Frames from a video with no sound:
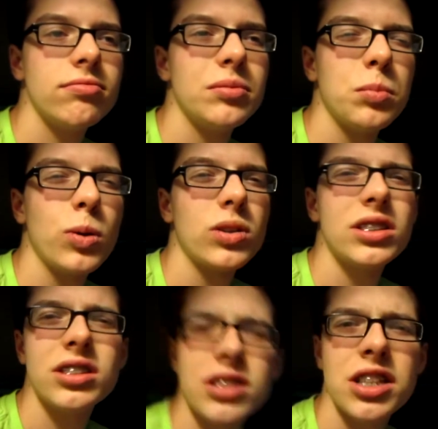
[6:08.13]

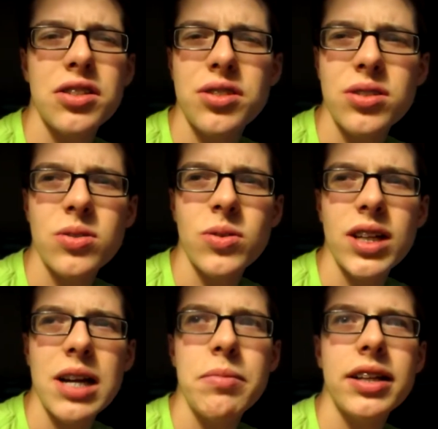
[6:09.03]
important to the story.
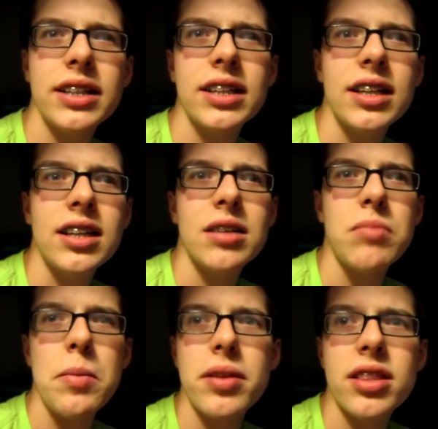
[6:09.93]
I mean,
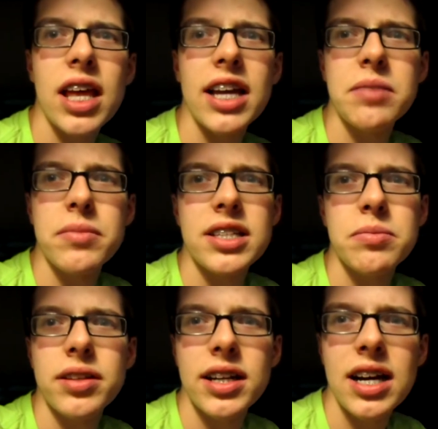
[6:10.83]
maybe they can be
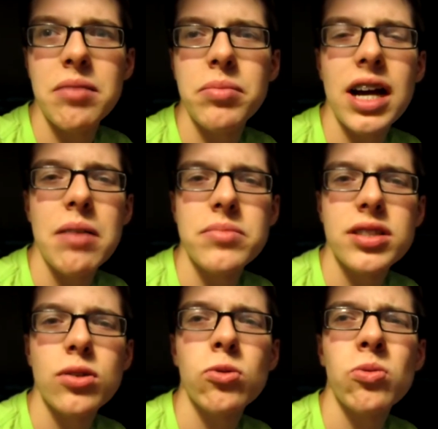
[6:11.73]
split up, but I'm
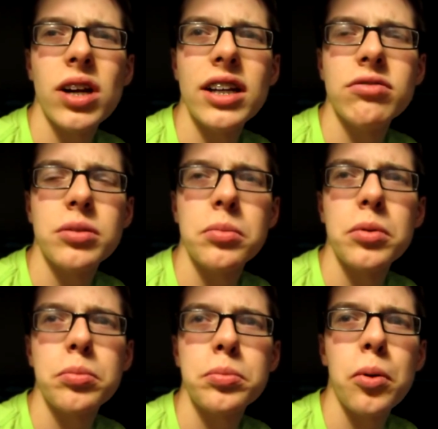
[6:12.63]
still writing from her
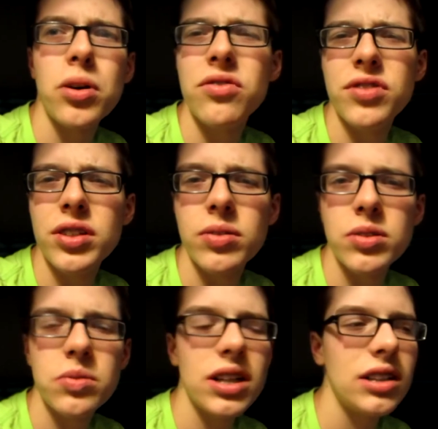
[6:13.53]
point of view as
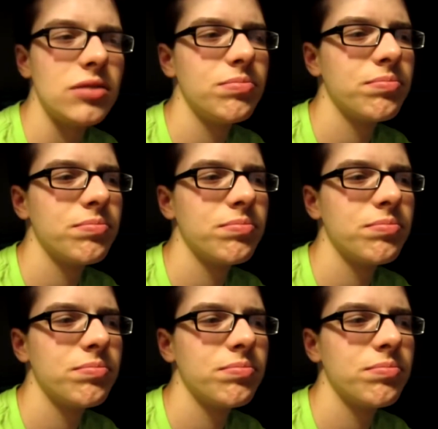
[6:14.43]
well.